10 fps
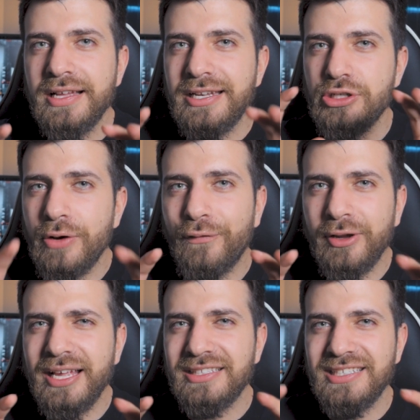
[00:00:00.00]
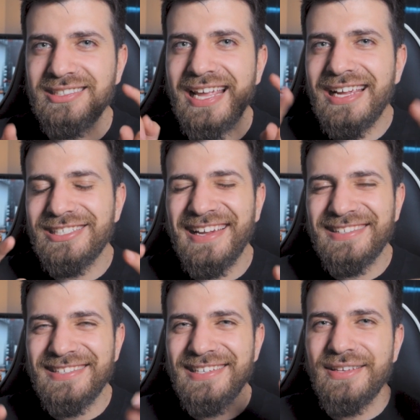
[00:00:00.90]
And don't forget to take
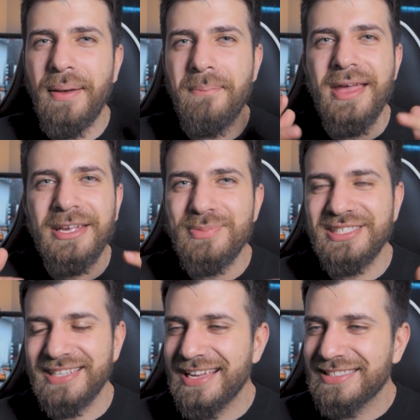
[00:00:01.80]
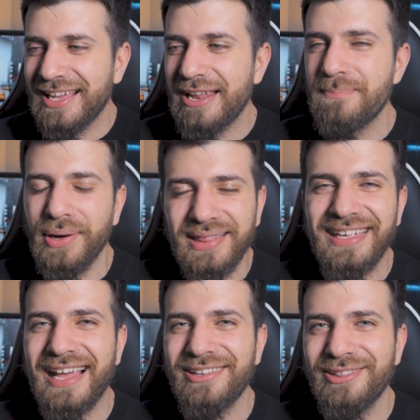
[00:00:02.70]
chances, make mistakes, and put
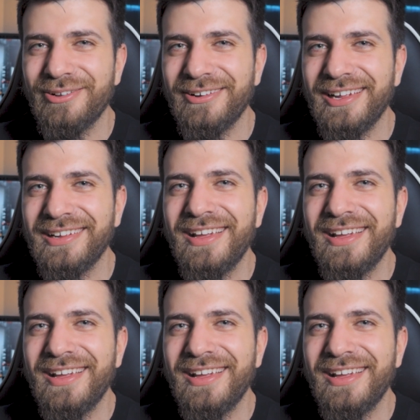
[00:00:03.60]
the L in learning.